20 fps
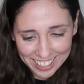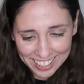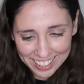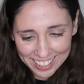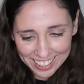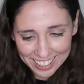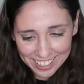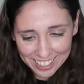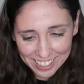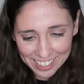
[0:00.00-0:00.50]

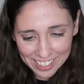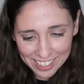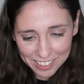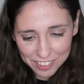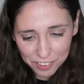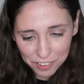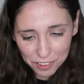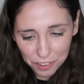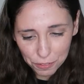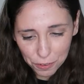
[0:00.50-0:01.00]

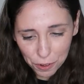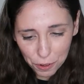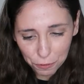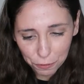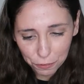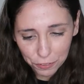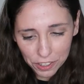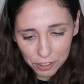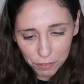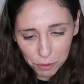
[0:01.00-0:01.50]
to give you a
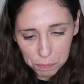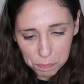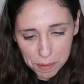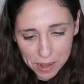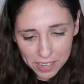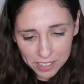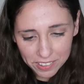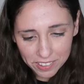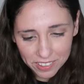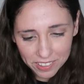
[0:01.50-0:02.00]

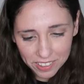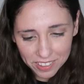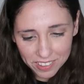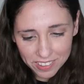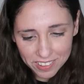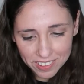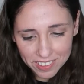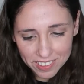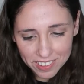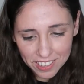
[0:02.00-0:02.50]
flavor-packed
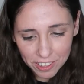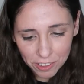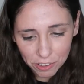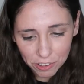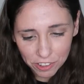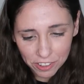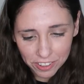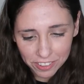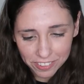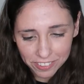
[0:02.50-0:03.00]

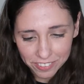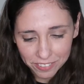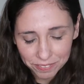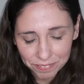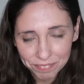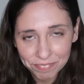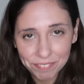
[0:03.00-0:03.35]
sensation.